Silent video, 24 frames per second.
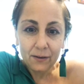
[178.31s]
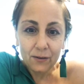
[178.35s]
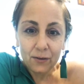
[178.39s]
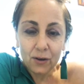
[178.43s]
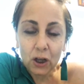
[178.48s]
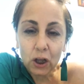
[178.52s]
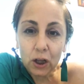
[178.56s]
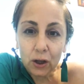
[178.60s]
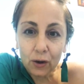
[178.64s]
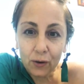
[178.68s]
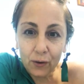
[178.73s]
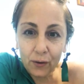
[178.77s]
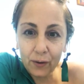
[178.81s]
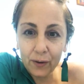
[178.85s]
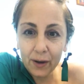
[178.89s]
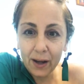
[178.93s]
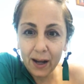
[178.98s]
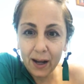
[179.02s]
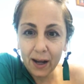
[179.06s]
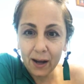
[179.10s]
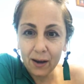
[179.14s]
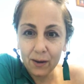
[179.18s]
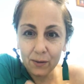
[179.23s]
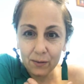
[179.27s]
to learn
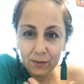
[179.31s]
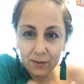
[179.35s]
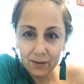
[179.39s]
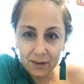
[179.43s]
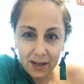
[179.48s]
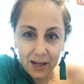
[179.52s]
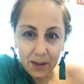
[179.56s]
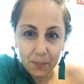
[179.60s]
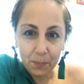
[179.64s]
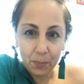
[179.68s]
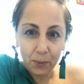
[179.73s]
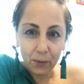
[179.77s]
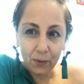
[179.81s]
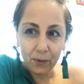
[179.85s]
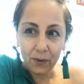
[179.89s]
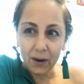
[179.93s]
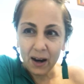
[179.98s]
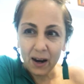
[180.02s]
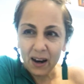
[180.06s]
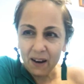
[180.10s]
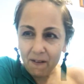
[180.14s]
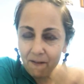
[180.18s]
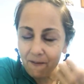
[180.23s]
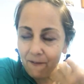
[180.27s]
and go deeper
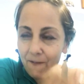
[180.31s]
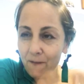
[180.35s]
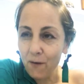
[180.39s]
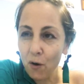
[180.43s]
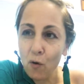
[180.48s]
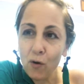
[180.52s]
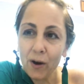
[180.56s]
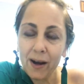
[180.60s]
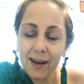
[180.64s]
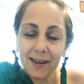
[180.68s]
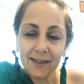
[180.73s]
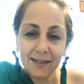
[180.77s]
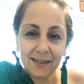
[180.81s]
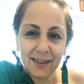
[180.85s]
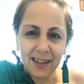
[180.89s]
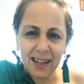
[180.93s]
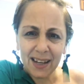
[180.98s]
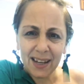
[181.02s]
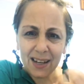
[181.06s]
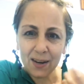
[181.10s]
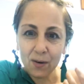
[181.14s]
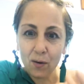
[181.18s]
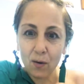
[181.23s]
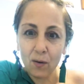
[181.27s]
and focus in